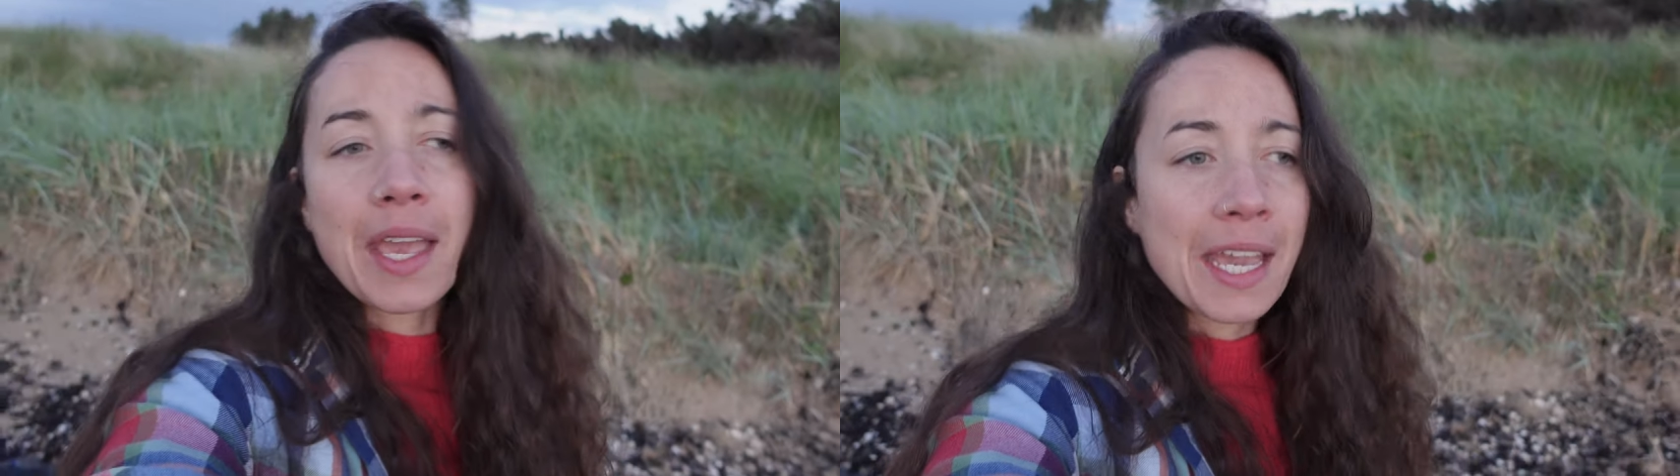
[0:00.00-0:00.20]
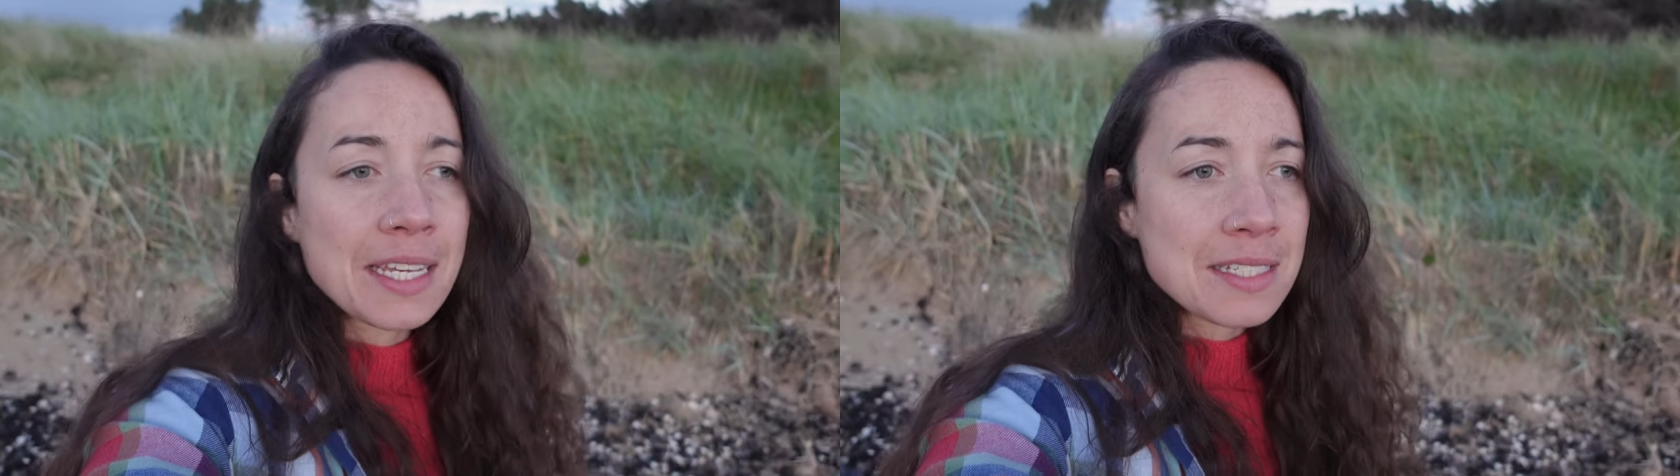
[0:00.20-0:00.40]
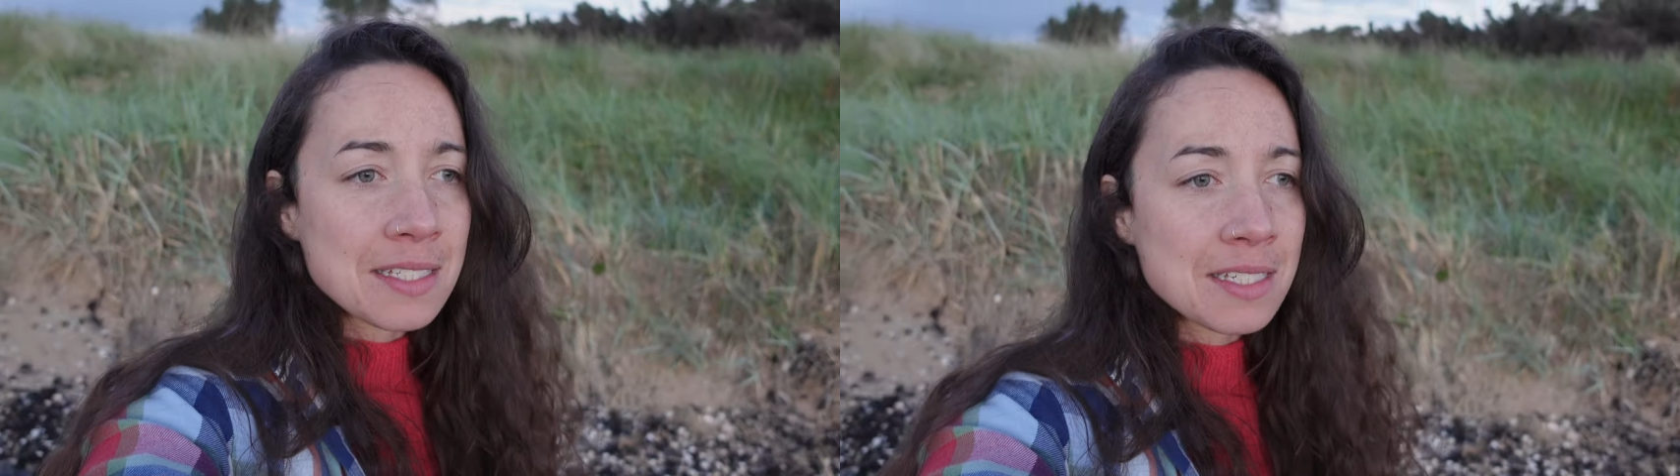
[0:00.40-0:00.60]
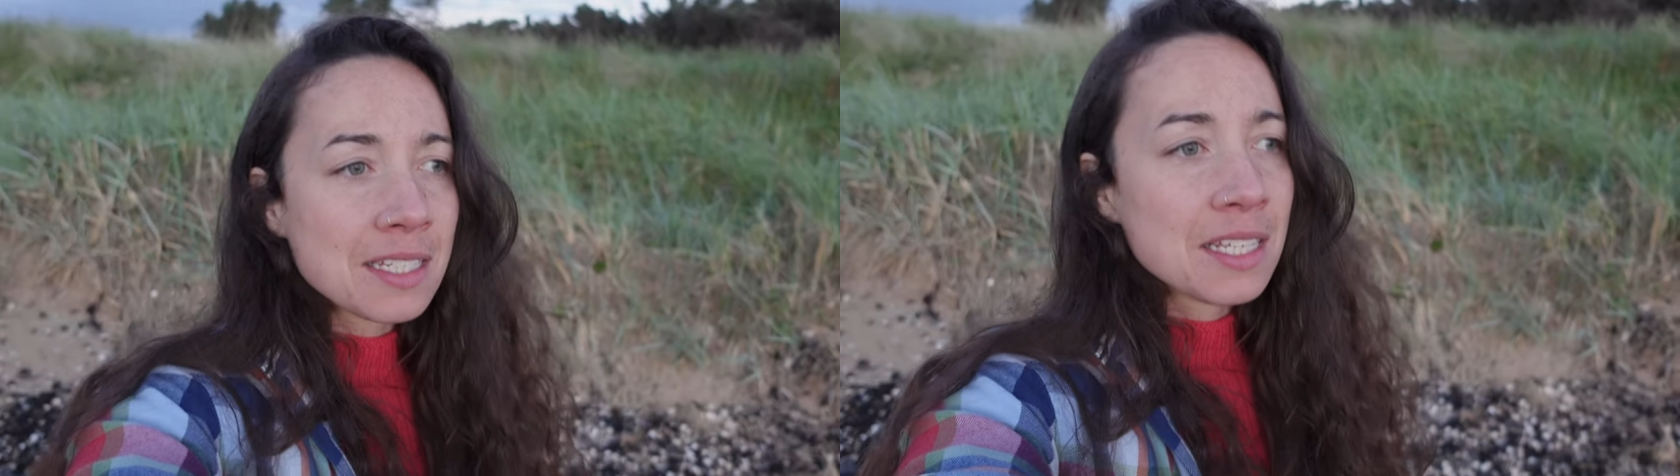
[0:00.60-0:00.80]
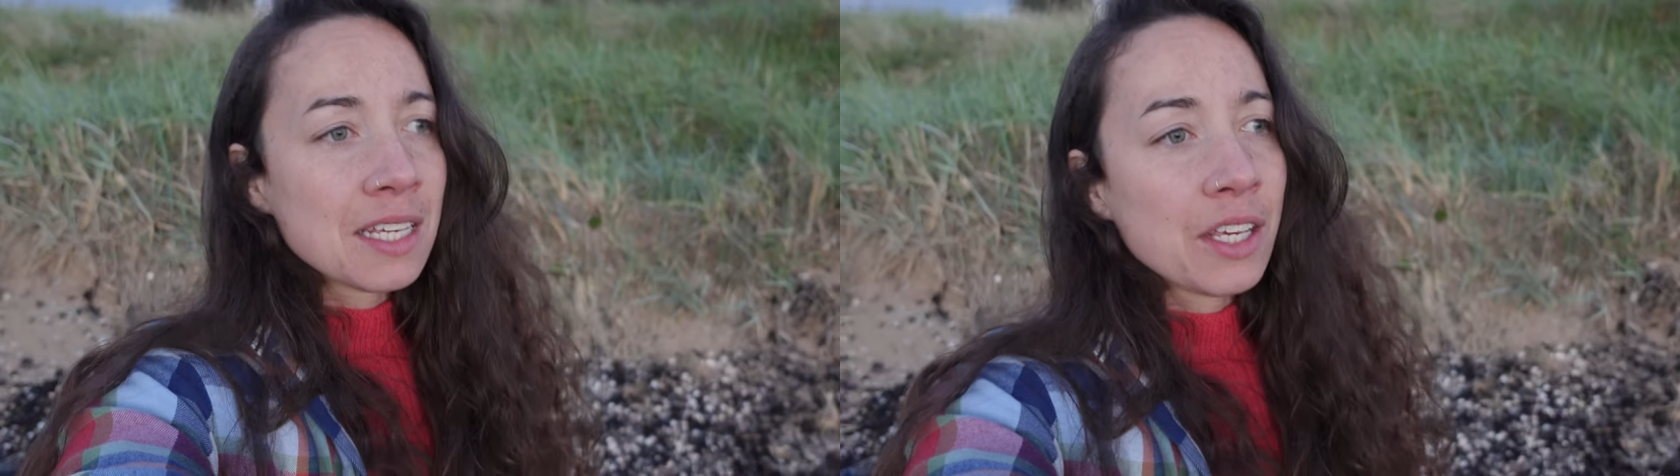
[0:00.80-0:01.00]
And,
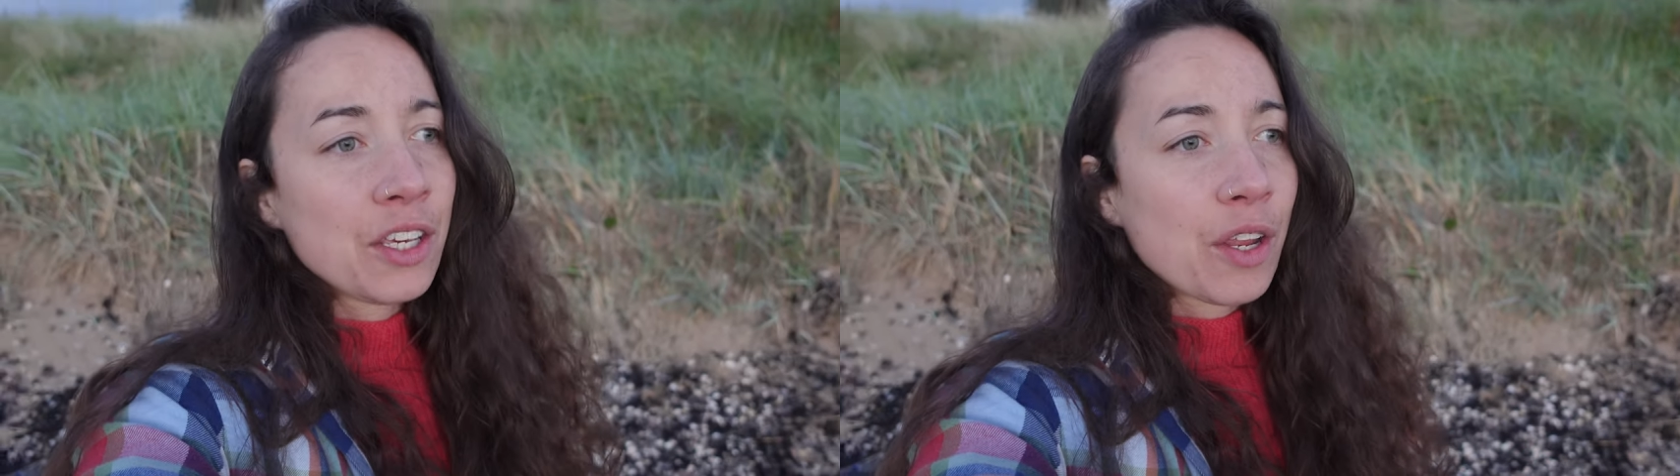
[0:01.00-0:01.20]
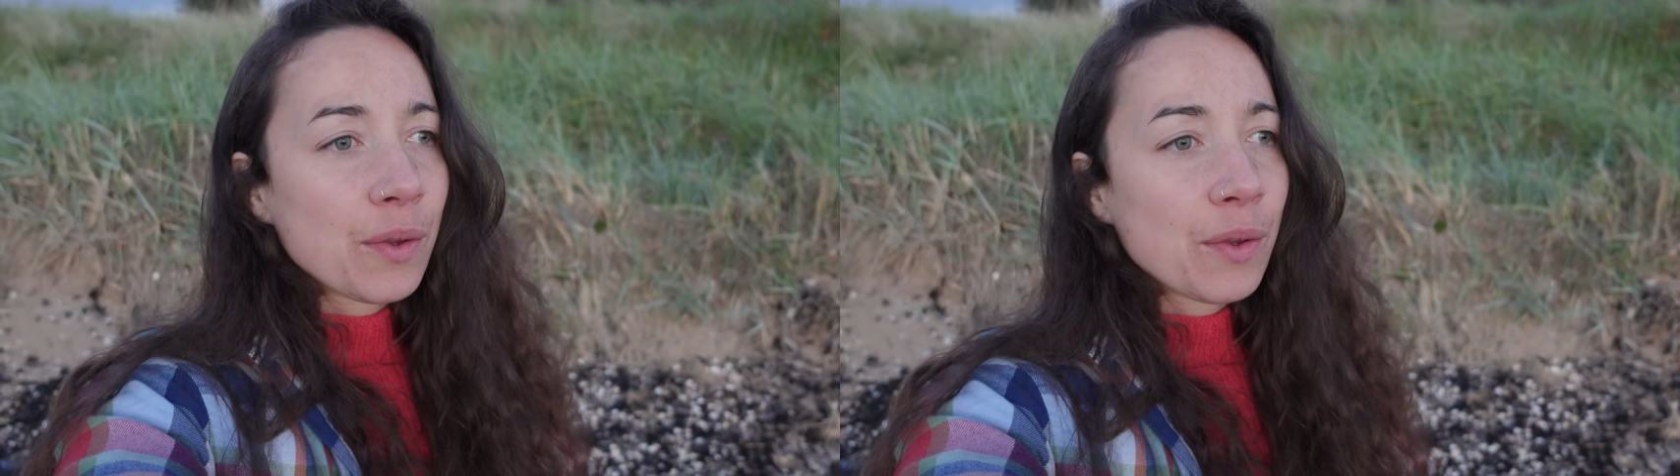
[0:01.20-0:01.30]
you know,